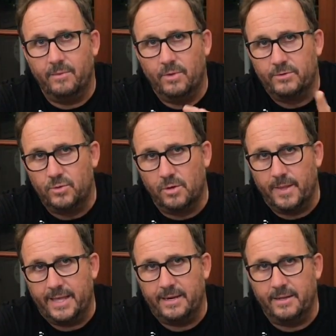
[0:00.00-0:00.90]
We'll talk
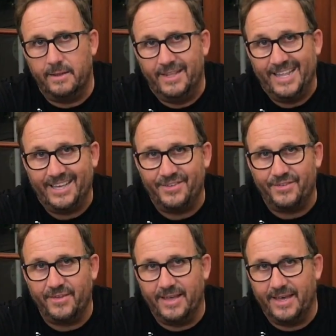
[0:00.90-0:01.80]
about that in the
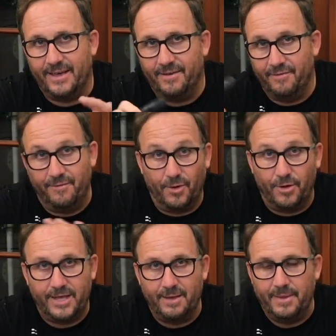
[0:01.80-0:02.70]
next
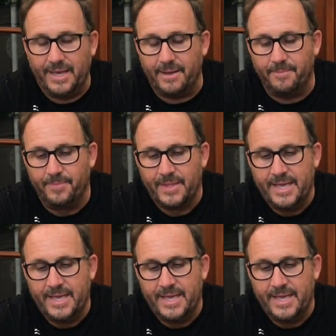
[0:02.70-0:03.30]
vlog coming up.